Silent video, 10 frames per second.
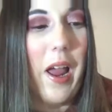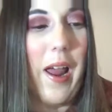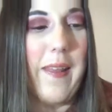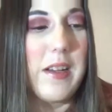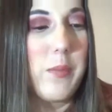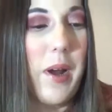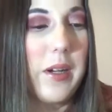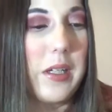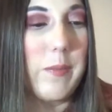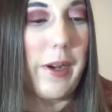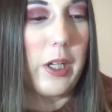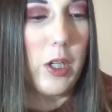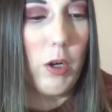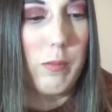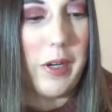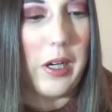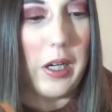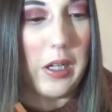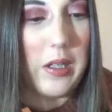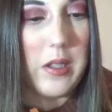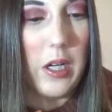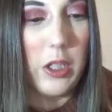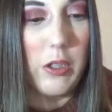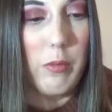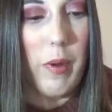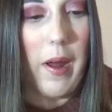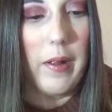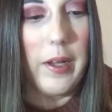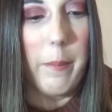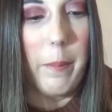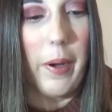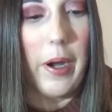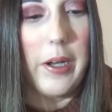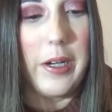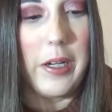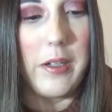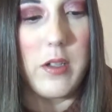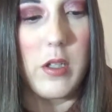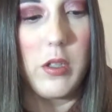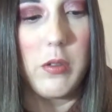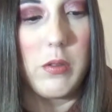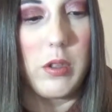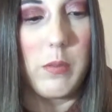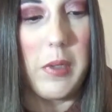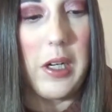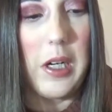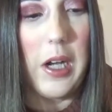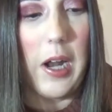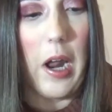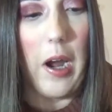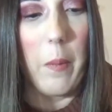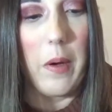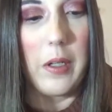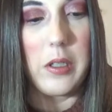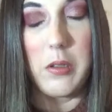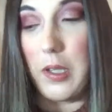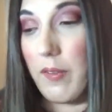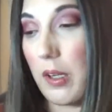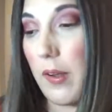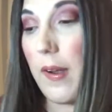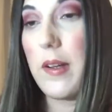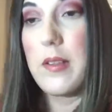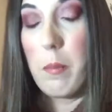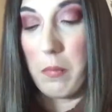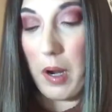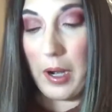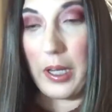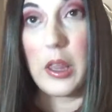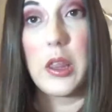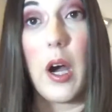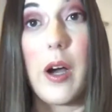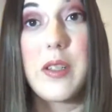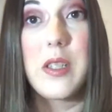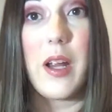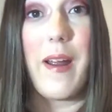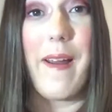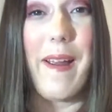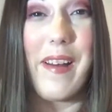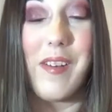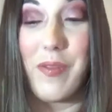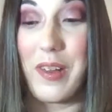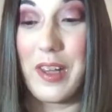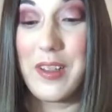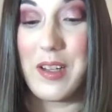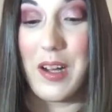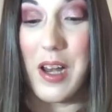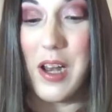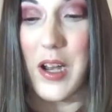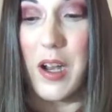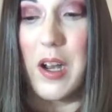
And this palette is by no means a new palette, but it is new to me, and I wanted to give you guys my thoughts and feelings on it.